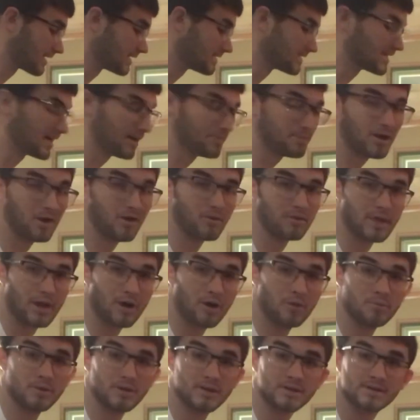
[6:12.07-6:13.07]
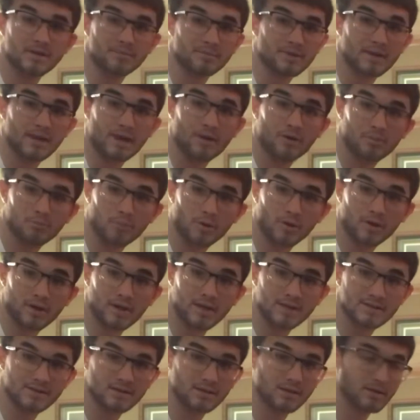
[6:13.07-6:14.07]
a step out, that would be something that would mark
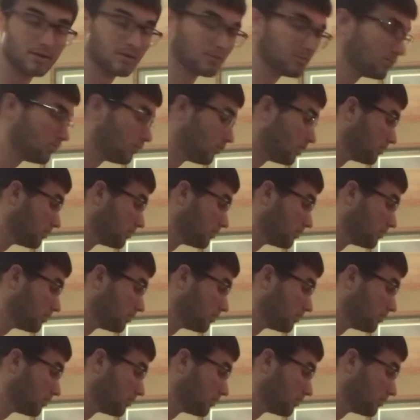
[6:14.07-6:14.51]
as a 1